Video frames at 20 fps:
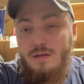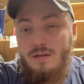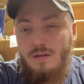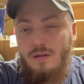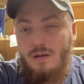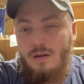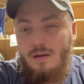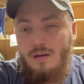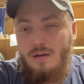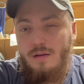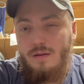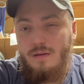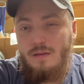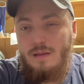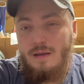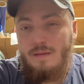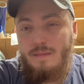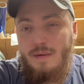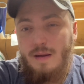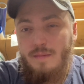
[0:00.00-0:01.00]

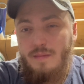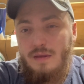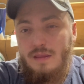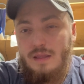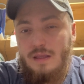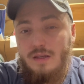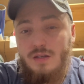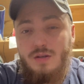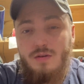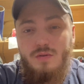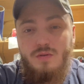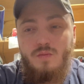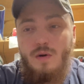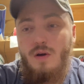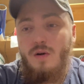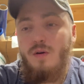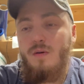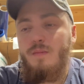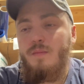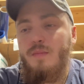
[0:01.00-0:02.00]
That might be the issue as
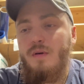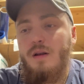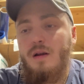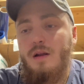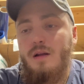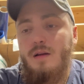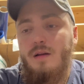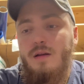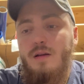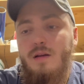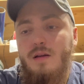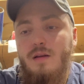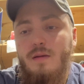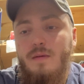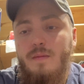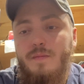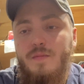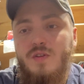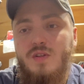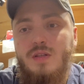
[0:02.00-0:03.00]
well, but
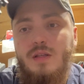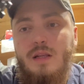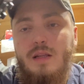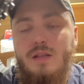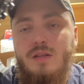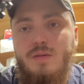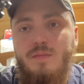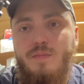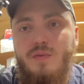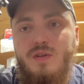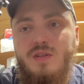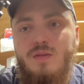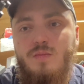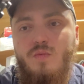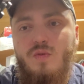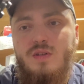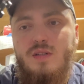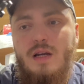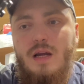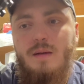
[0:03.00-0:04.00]
just needed to put some
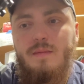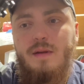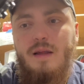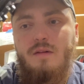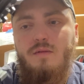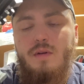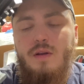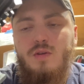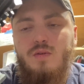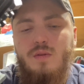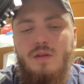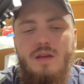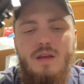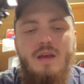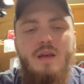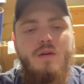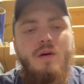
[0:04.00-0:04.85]
more time down range with.